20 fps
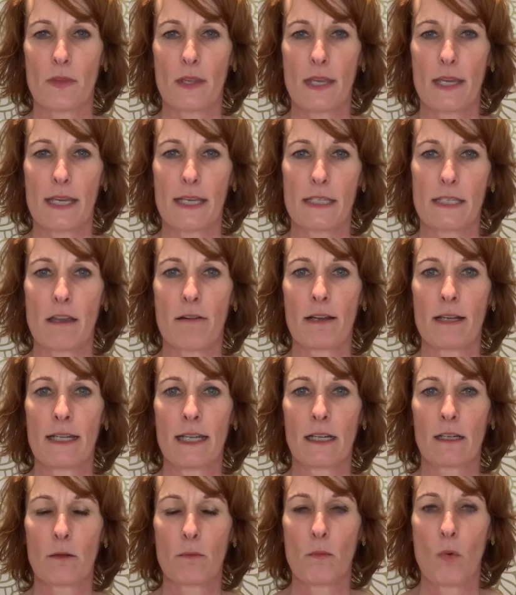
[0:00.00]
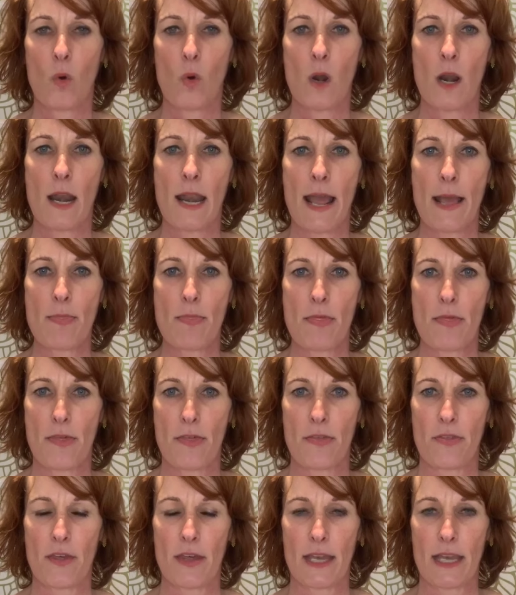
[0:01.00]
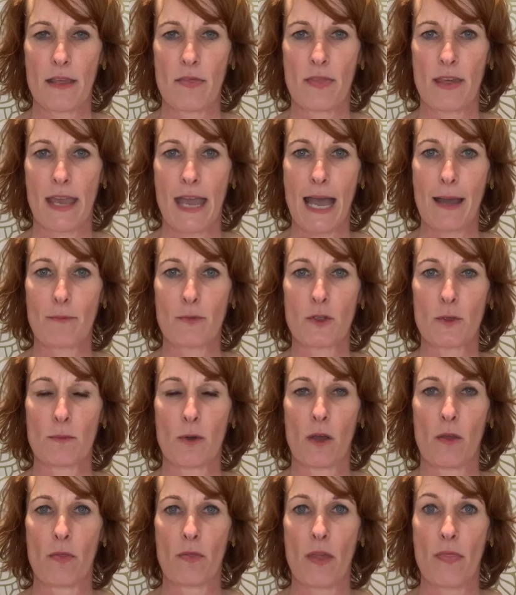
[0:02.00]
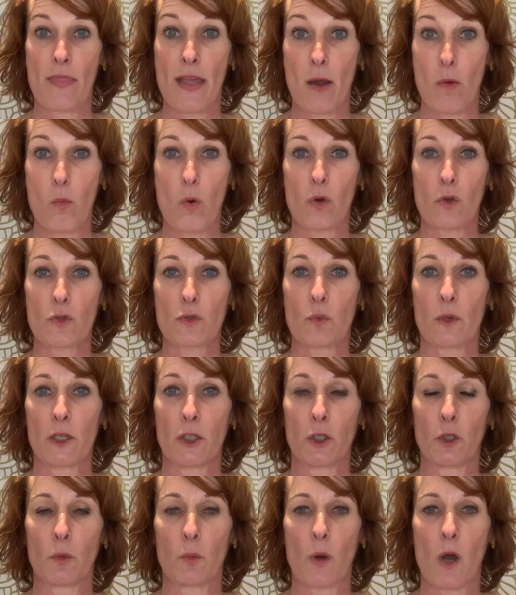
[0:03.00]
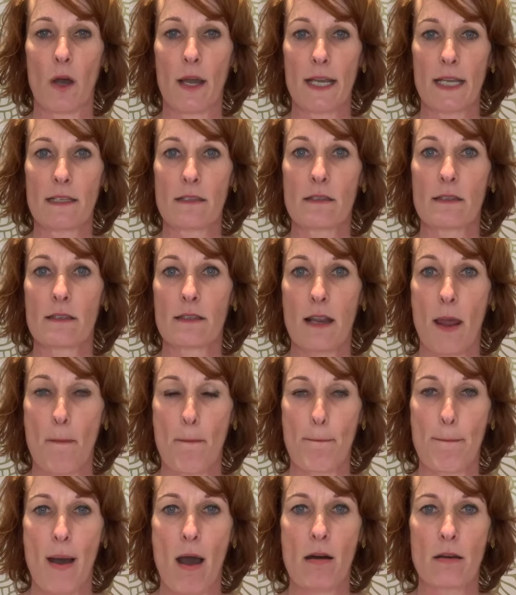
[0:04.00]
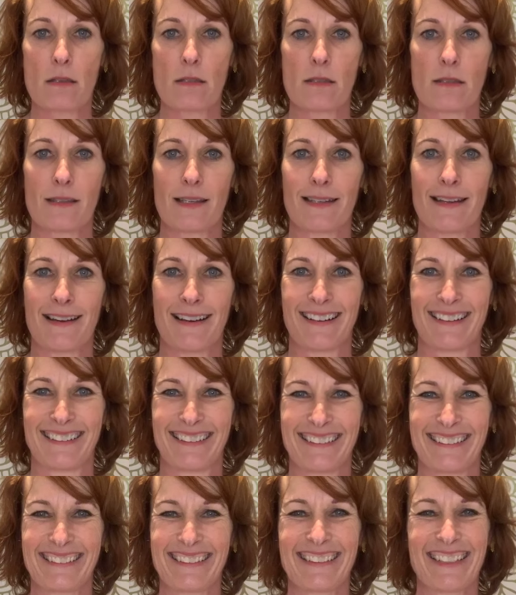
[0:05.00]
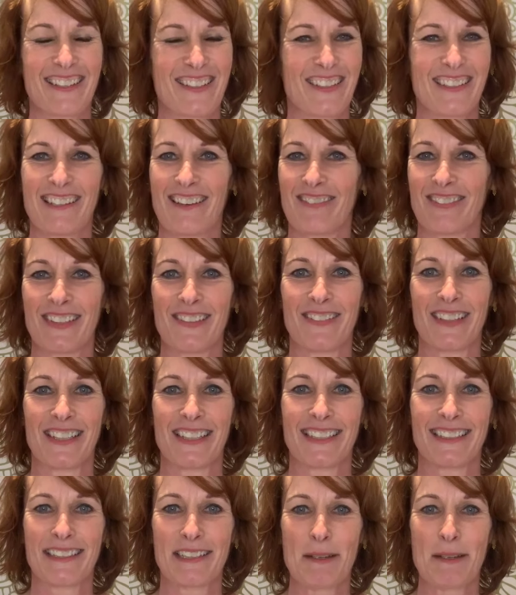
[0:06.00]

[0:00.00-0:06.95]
Is there a little more length in the abdomen than there was when you were in Slumpasana? Such a lovely word.